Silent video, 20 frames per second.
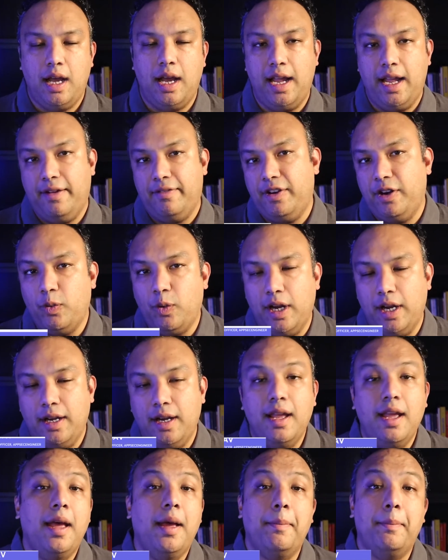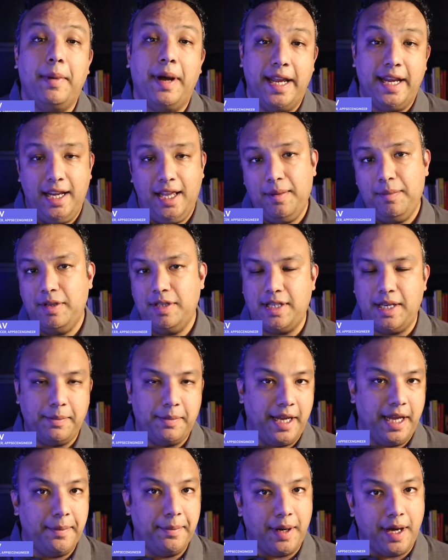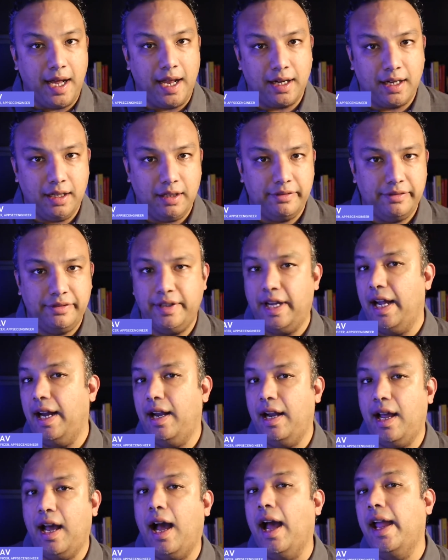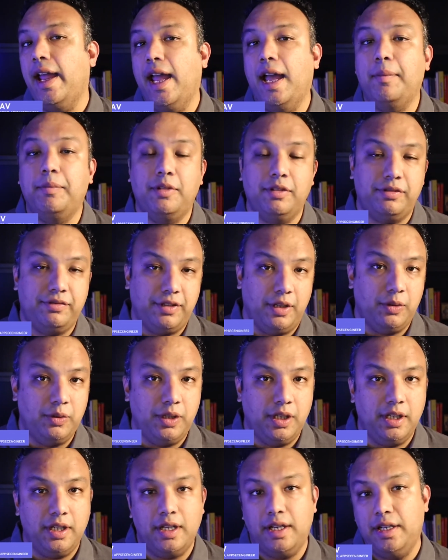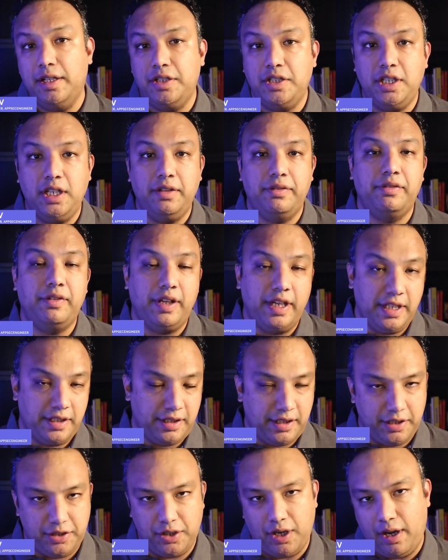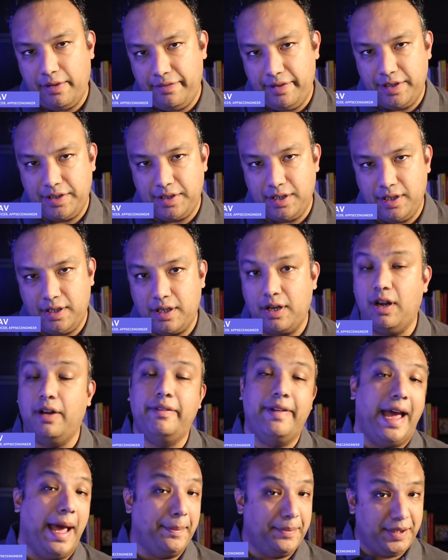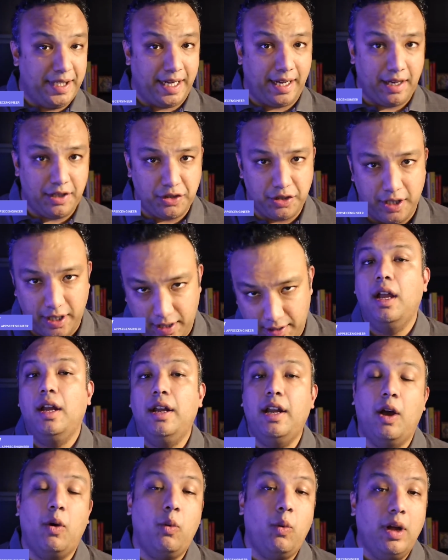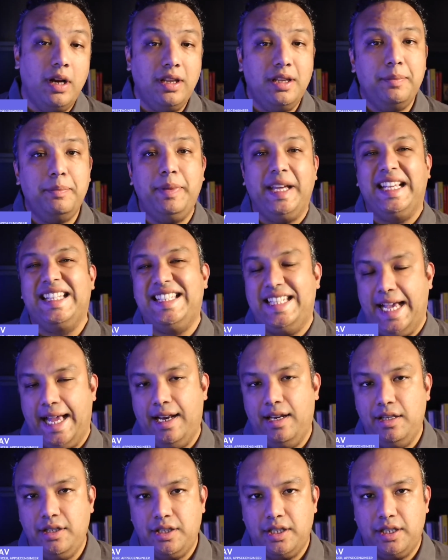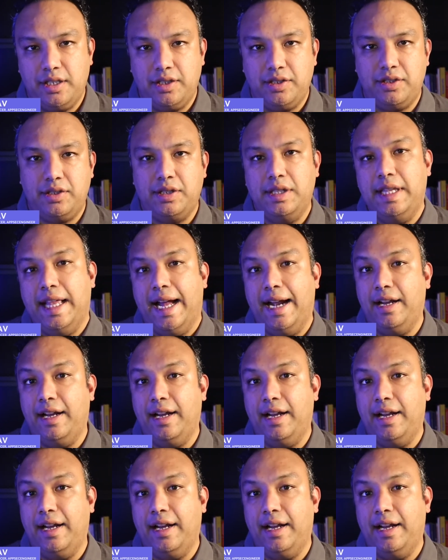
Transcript: everyone. My name is Abhay Bhargav, and I am the founder and chief research officer of AppSecEngineer. Now, one of the big challenges that